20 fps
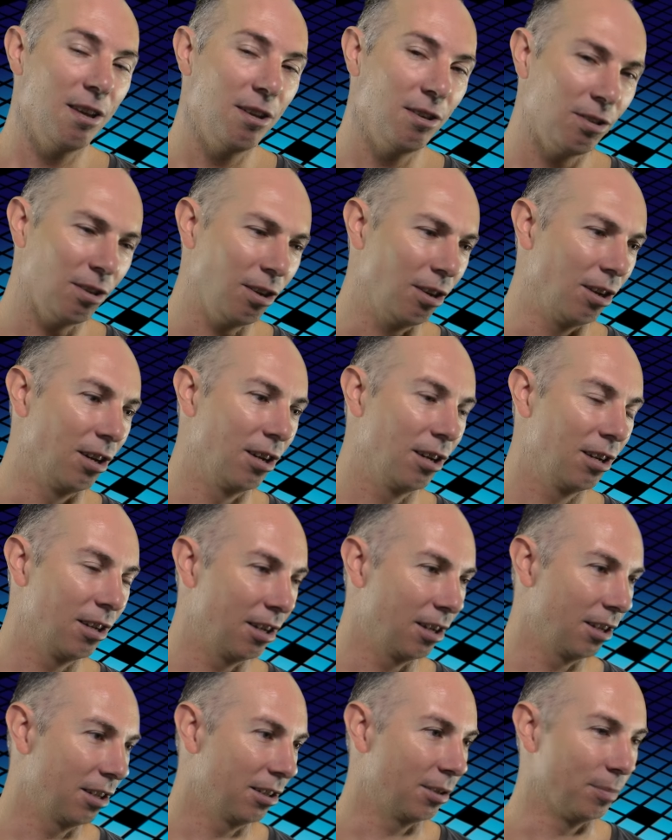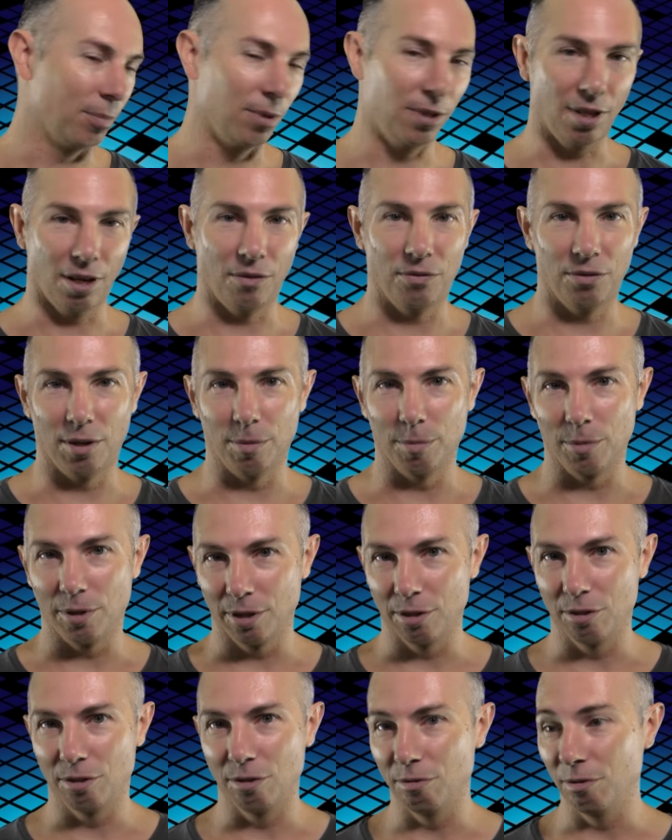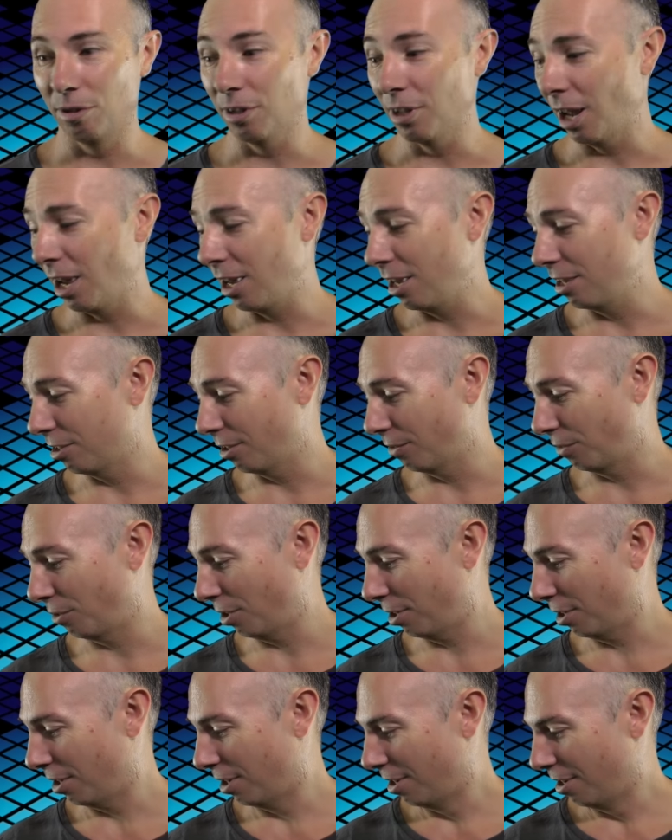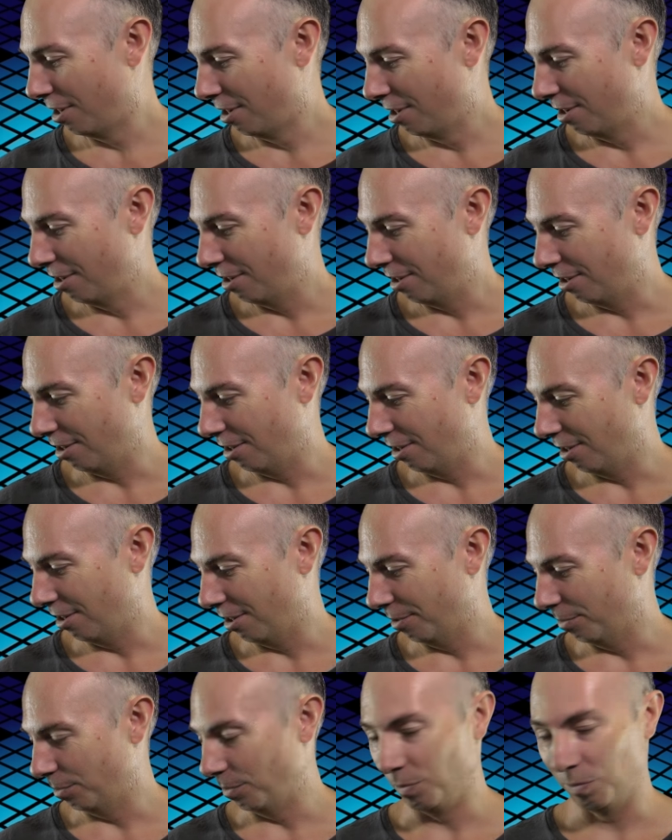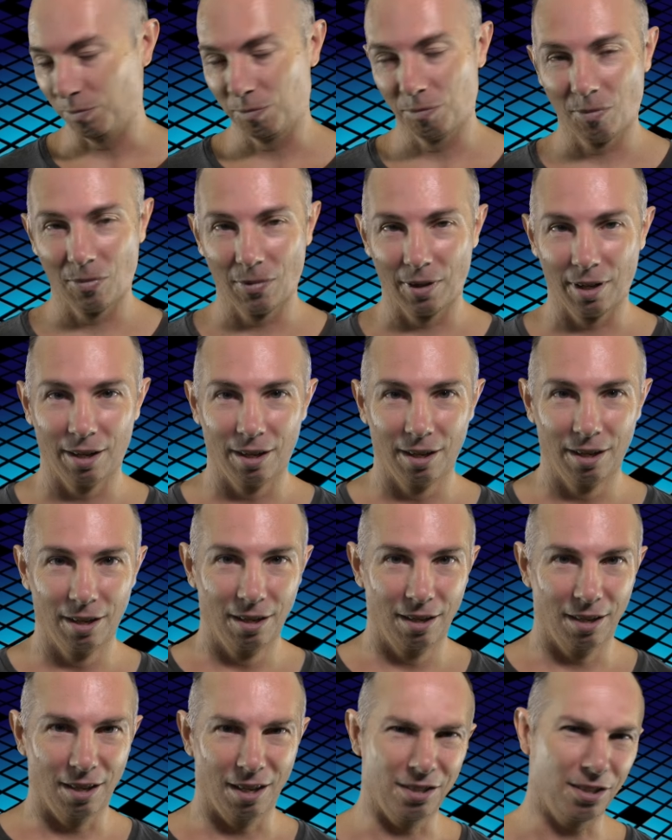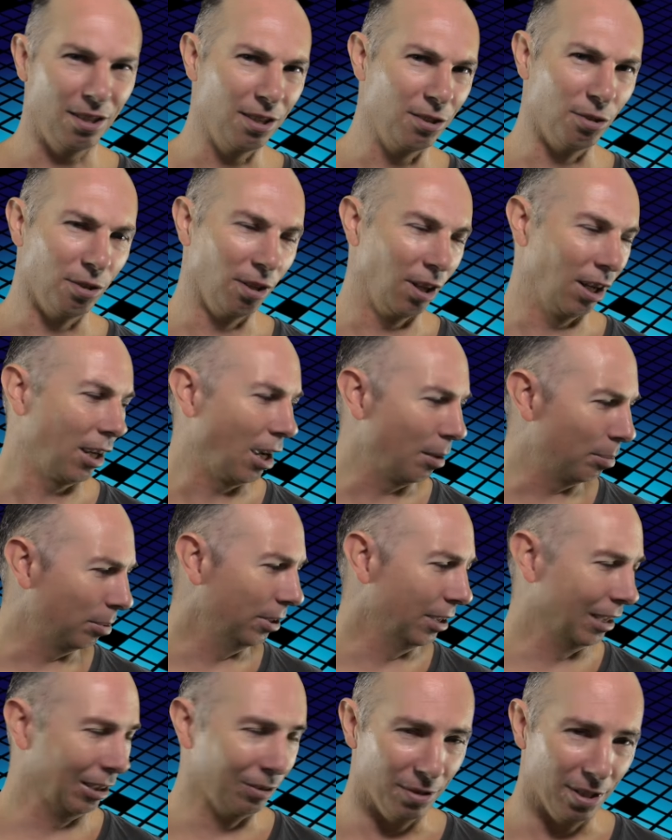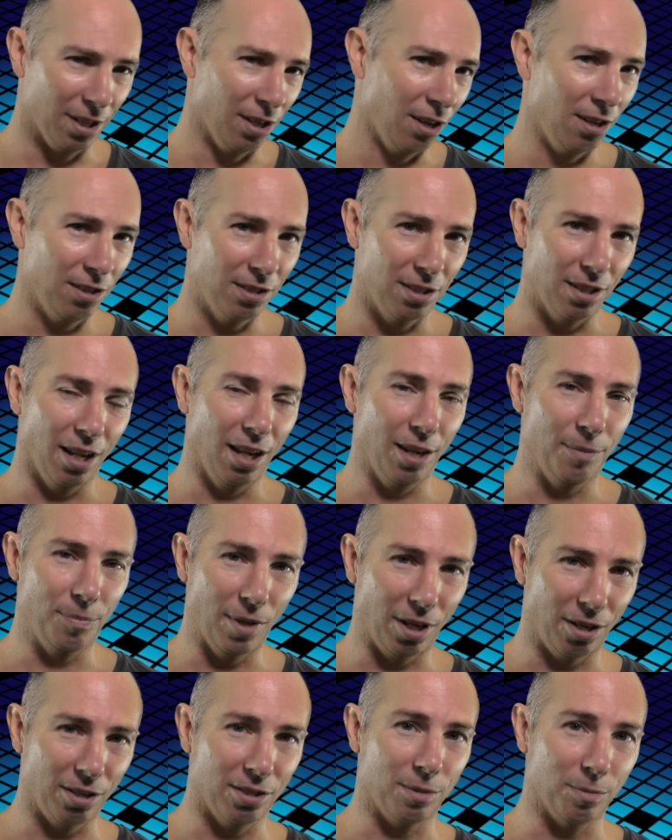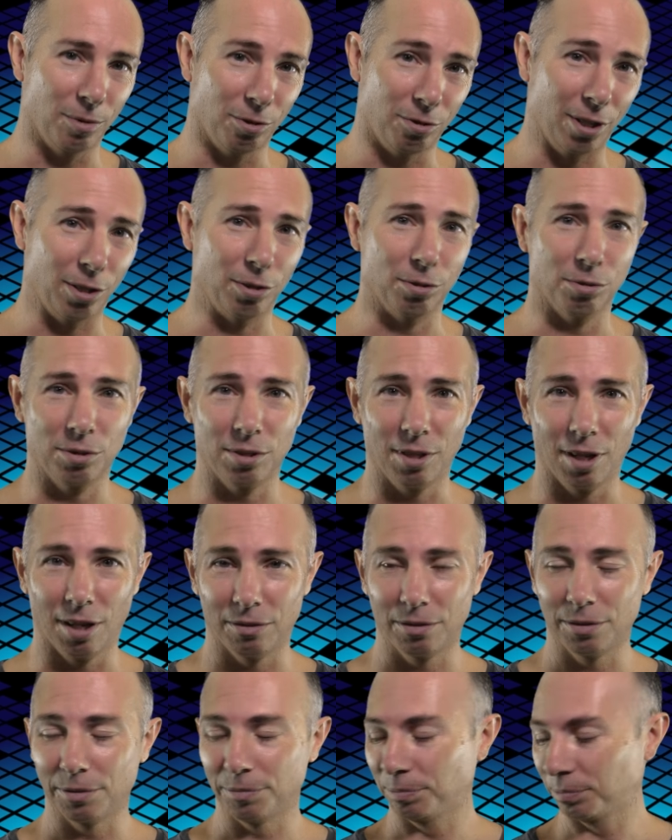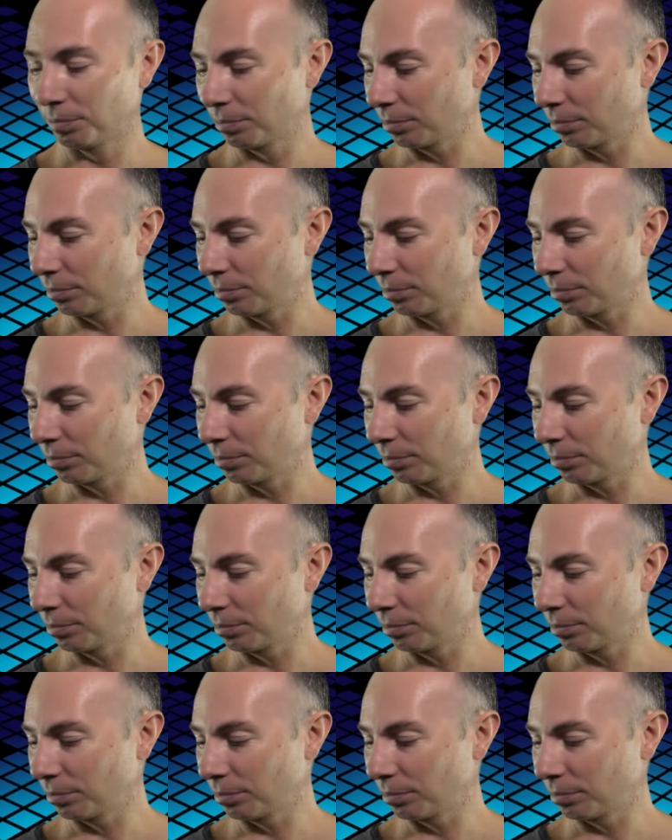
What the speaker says: So, some stuff that I'm going to do today is I'm just going to do like a couple little videos today. I got some crinkle stuff.